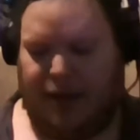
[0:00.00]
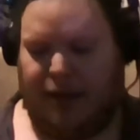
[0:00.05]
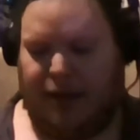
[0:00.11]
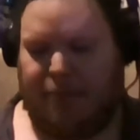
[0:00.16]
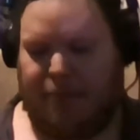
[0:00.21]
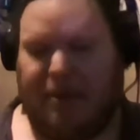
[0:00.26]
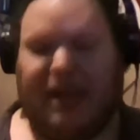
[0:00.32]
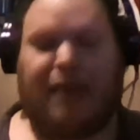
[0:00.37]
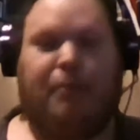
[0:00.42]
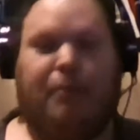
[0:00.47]

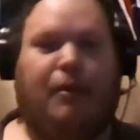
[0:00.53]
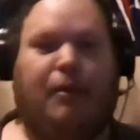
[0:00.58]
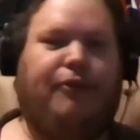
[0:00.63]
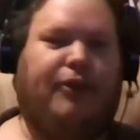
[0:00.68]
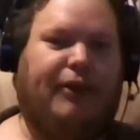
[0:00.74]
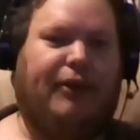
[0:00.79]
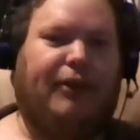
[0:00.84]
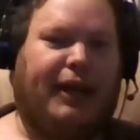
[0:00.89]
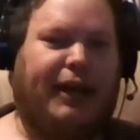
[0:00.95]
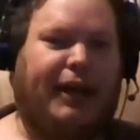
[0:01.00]
making me
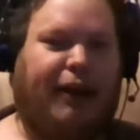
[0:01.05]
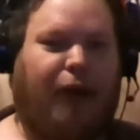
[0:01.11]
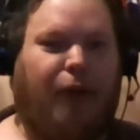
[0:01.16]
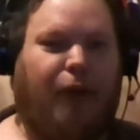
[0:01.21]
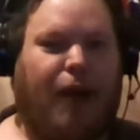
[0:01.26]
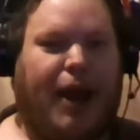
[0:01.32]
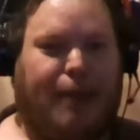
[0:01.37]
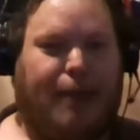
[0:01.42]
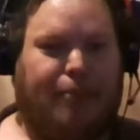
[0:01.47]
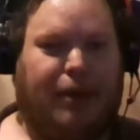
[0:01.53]
feel like
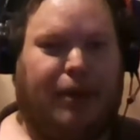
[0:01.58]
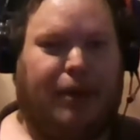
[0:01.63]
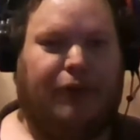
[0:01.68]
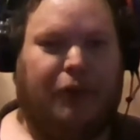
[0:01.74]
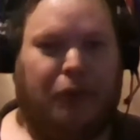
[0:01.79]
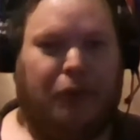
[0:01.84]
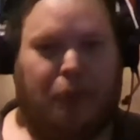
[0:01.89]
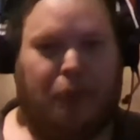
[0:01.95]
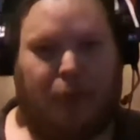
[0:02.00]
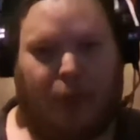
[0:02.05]
crap
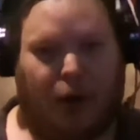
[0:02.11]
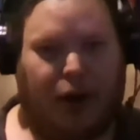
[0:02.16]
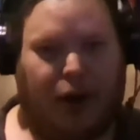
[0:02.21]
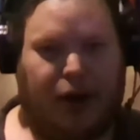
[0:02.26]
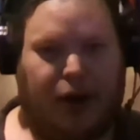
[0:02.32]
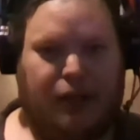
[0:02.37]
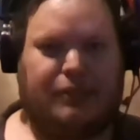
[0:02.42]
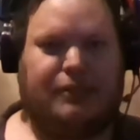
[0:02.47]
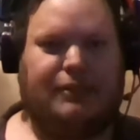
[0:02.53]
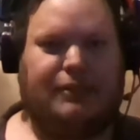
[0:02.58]
even
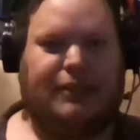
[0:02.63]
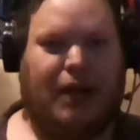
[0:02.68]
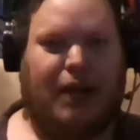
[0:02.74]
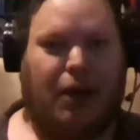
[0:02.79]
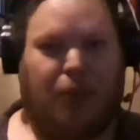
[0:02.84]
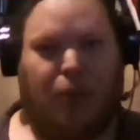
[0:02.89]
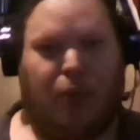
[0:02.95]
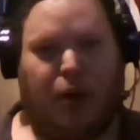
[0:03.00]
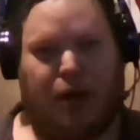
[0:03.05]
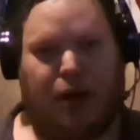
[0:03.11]
worse than I
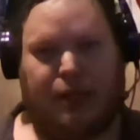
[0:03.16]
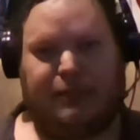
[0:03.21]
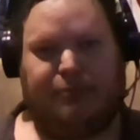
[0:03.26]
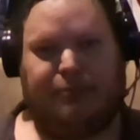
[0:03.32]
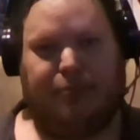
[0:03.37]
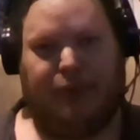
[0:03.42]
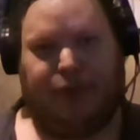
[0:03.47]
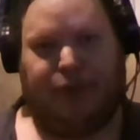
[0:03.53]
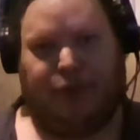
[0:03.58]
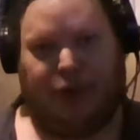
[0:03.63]
was
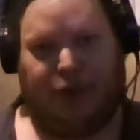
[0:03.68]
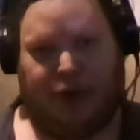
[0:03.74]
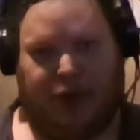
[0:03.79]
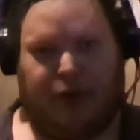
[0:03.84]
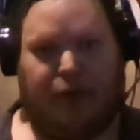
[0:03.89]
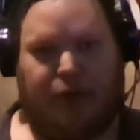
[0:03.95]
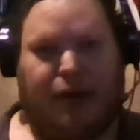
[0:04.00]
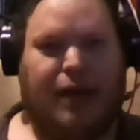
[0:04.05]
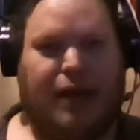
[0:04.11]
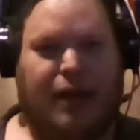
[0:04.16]
before their
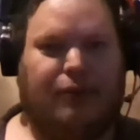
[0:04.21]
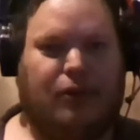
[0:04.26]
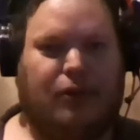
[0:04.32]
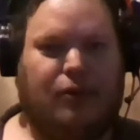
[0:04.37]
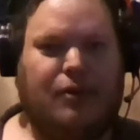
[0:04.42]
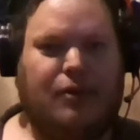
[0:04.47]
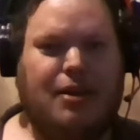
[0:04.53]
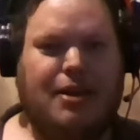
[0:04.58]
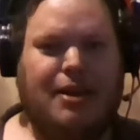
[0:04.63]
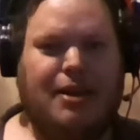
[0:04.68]
arrival,
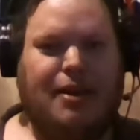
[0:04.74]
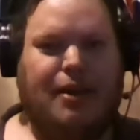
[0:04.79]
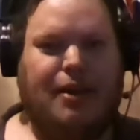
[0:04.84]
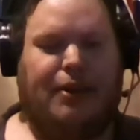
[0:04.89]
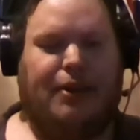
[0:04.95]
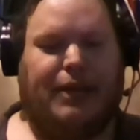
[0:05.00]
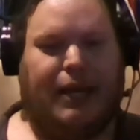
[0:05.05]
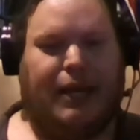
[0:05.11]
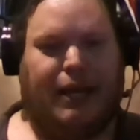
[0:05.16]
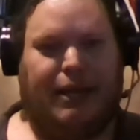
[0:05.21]

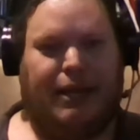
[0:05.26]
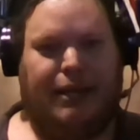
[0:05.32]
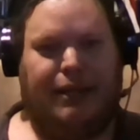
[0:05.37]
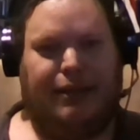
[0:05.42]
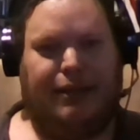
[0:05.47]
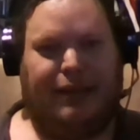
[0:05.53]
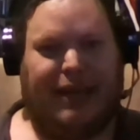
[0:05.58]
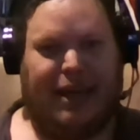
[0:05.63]
they